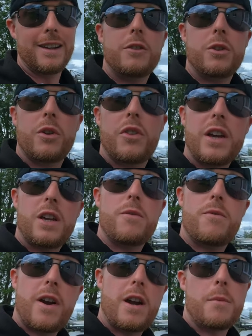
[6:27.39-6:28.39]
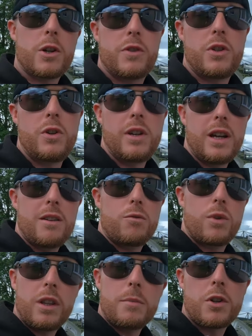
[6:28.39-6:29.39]
So thank you very much for tuning in.
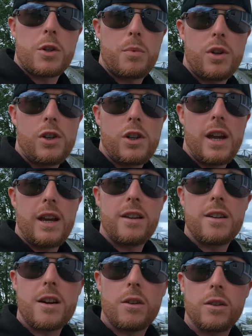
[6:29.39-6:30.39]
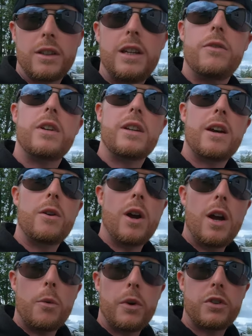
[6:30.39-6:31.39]
Really much appreciated. And I'll leave you now
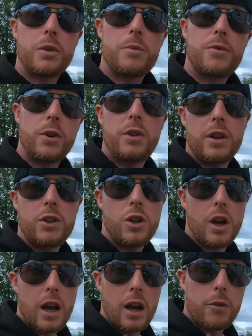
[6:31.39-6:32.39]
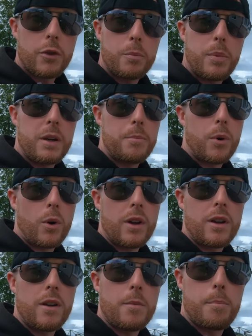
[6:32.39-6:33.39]
with some footage of the
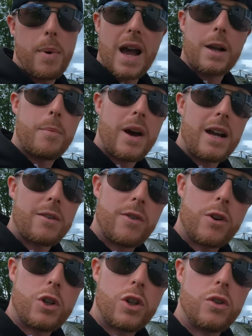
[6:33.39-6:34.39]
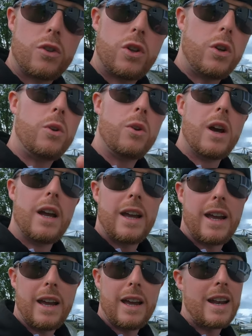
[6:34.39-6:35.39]
Bigboy backpack version 2
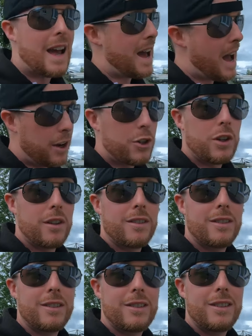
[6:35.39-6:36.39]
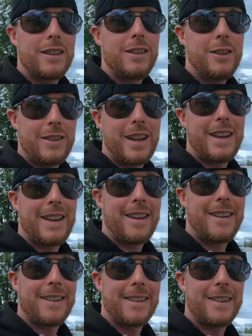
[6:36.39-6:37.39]
in action. You take
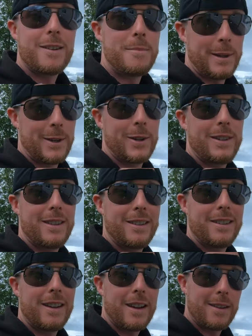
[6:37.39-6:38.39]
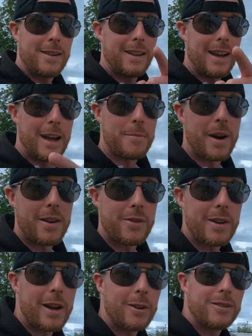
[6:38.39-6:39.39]
care, be good, and bye for
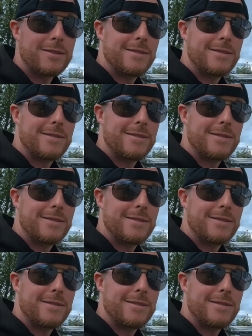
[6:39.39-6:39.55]
now.